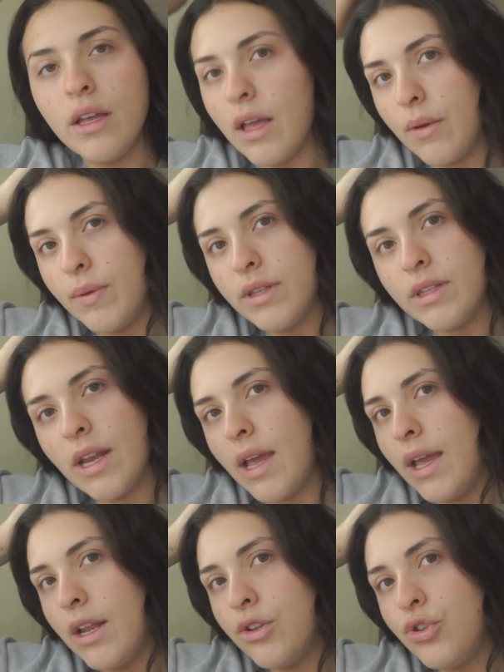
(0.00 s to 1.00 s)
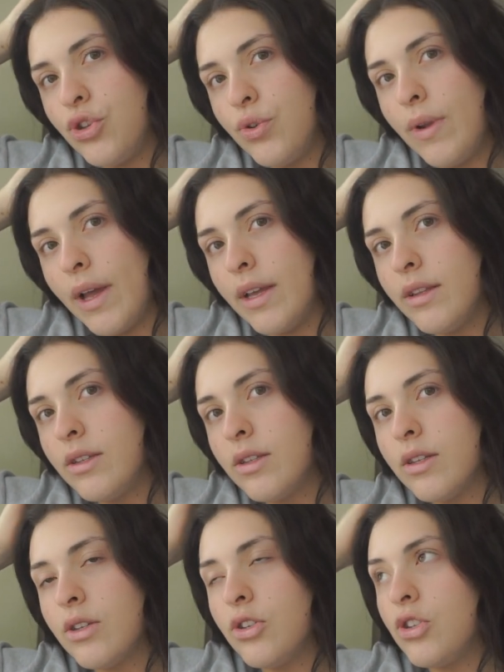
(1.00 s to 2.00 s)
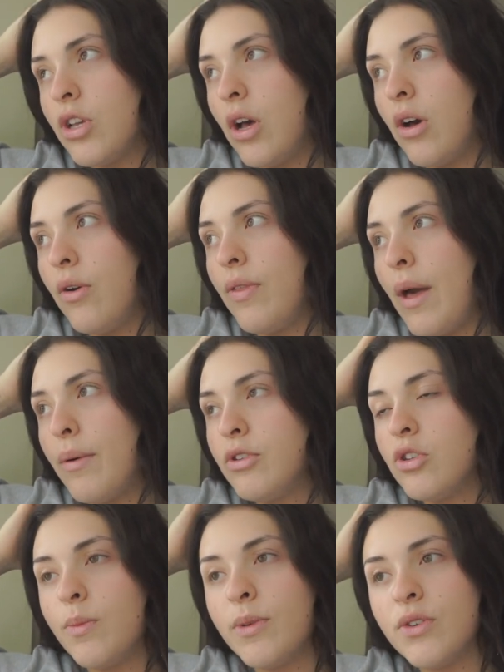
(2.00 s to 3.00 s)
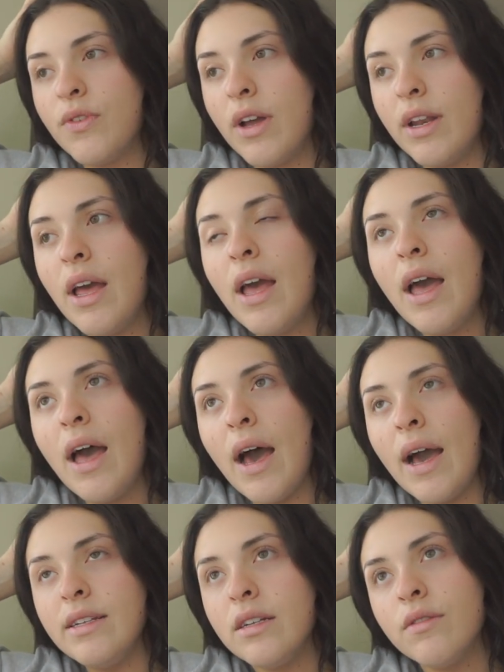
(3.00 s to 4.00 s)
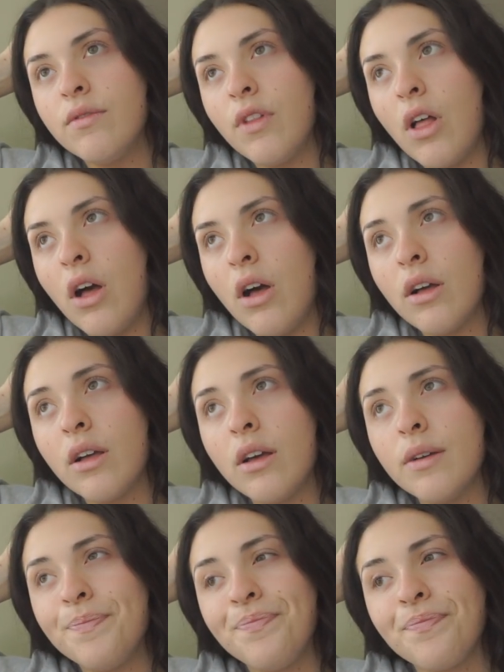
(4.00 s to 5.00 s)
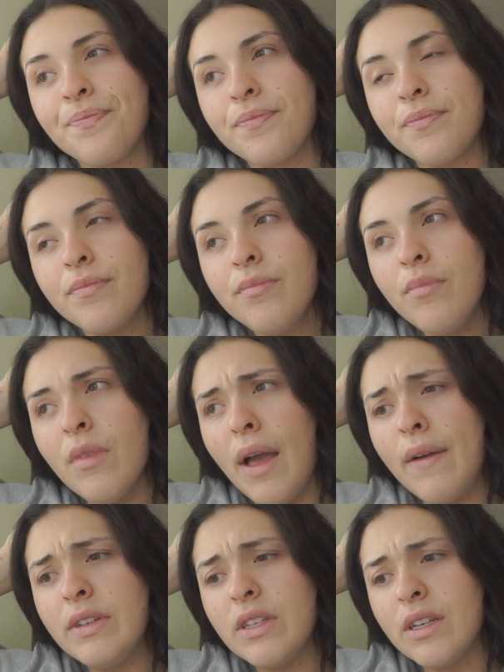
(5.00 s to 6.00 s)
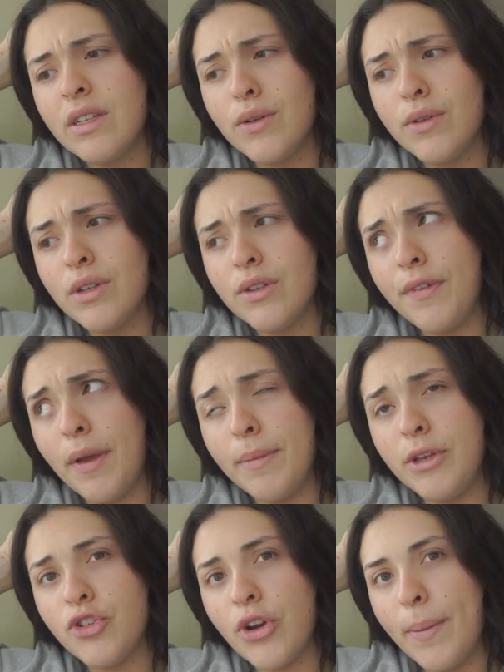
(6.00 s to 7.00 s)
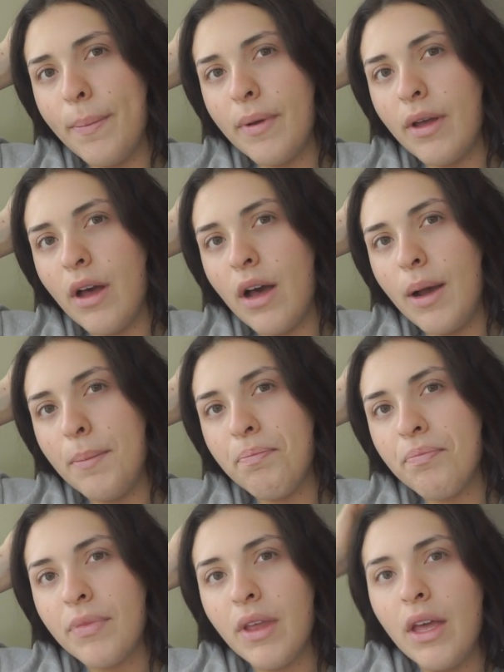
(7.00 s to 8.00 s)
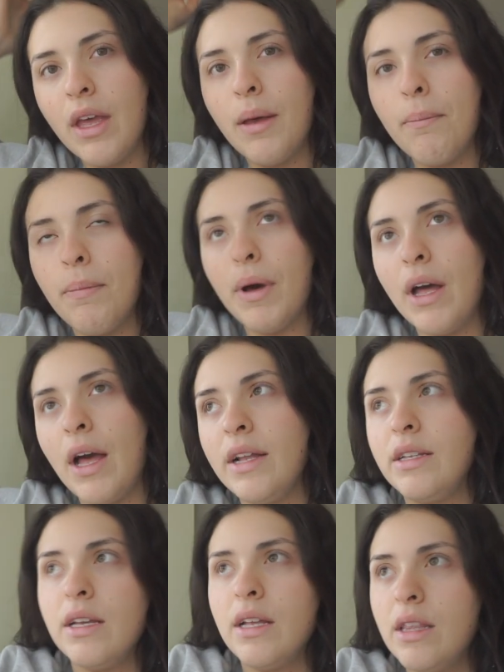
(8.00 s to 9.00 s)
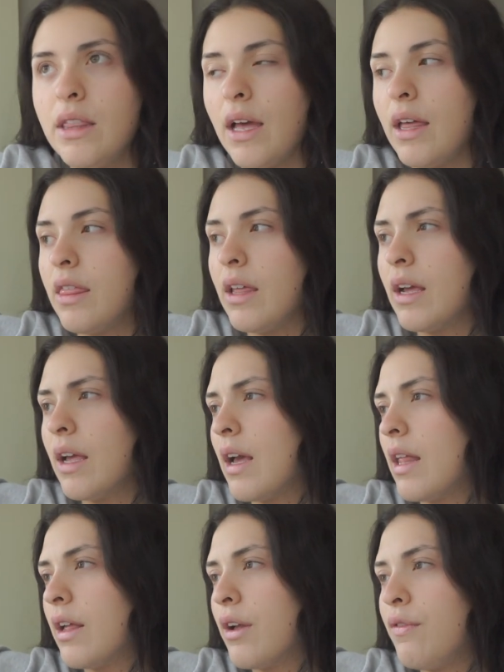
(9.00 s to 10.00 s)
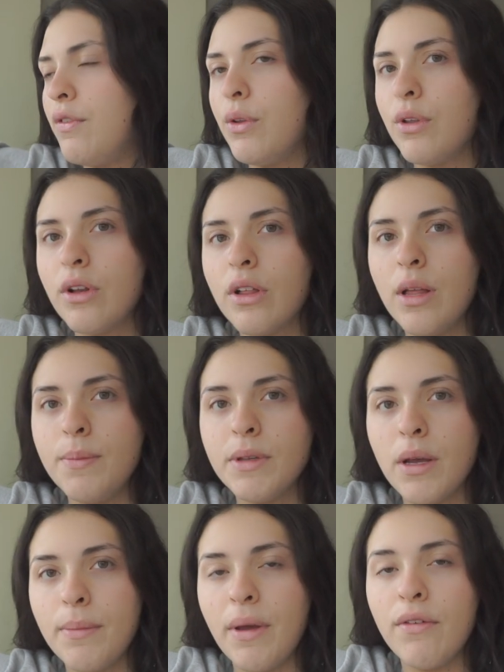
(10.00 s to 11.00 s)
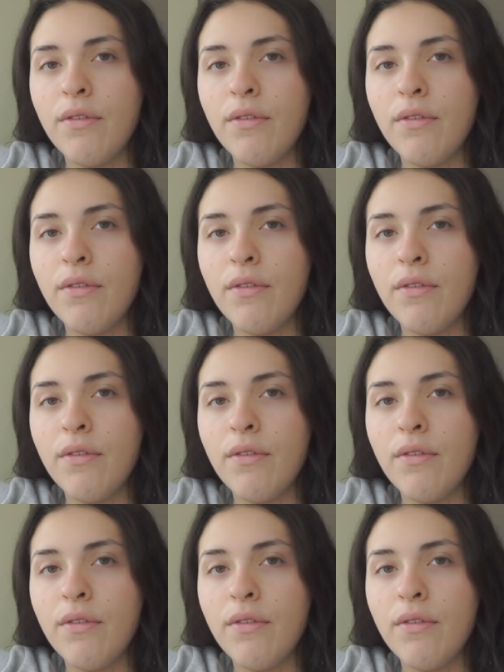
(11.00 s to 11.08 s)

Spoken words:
and we stayed 2 nights, so that was so much fun. I didn't vlog, obviously, because it was his family trip, but I did, I think I got, like, a few little clips on my